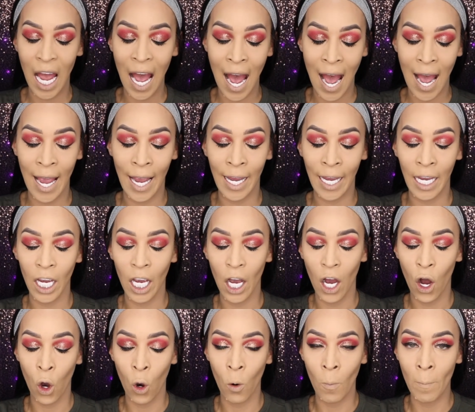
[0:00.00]
I
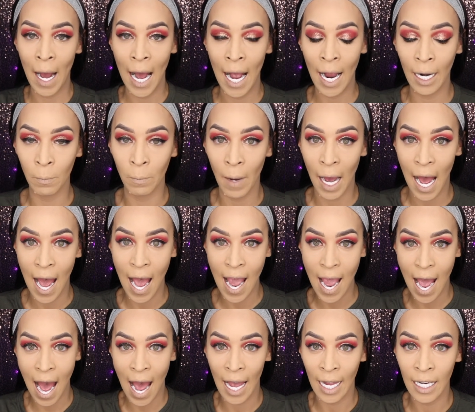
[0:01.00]
abide by,
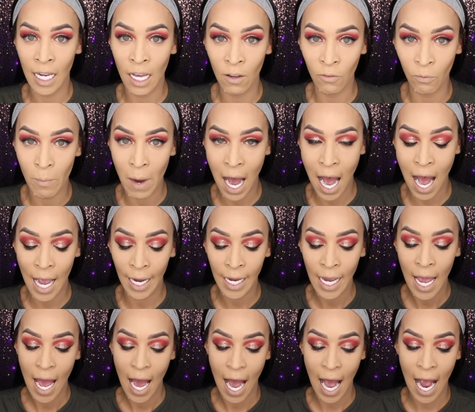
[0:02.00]
I live by,
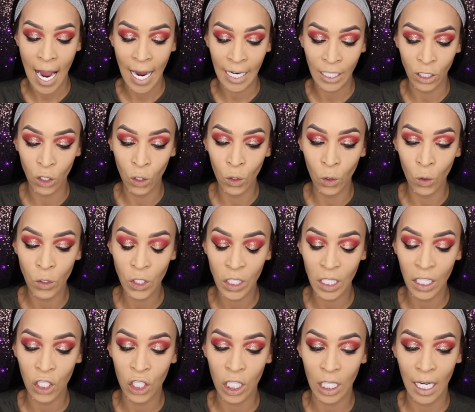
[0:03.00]
I do
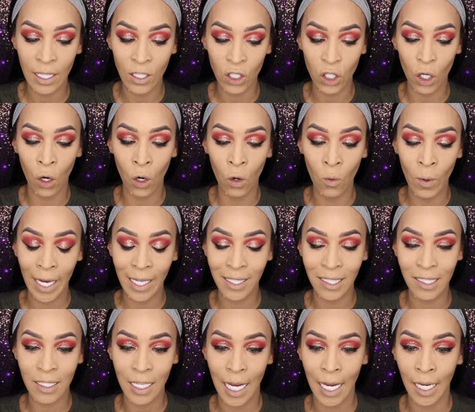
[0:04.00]
suggest always
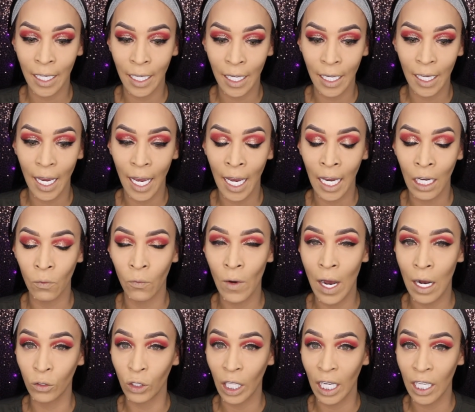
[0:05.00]
taking a
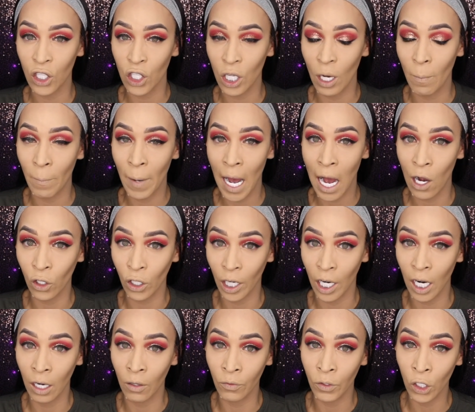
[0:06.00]
foundation powder
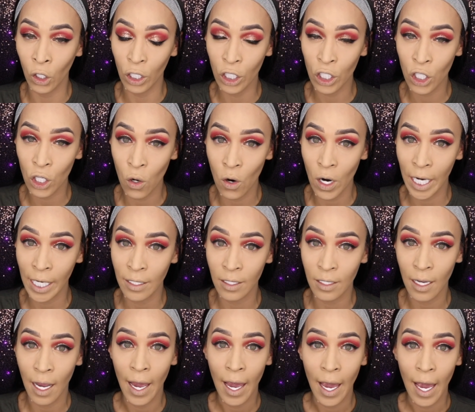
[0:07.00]
of your choice,
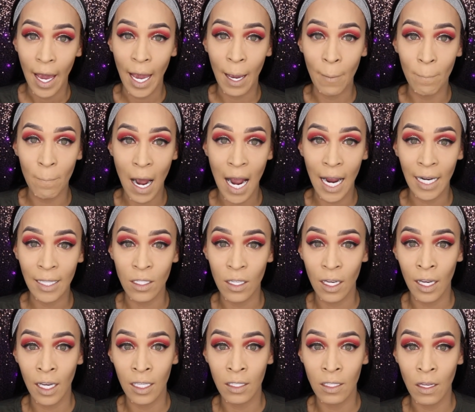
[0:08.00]
and mine
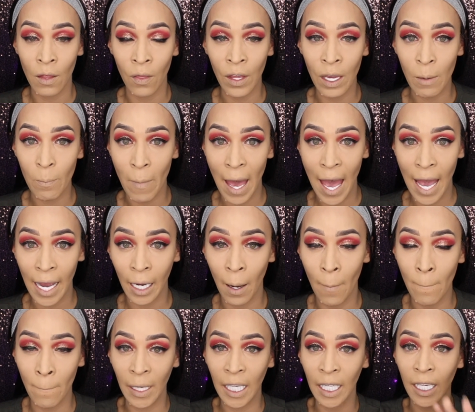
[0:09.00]
is the MAC
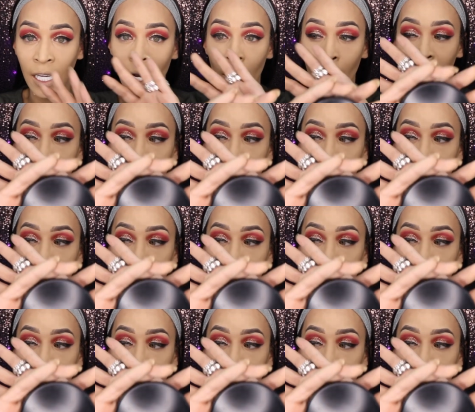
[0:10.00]
Medium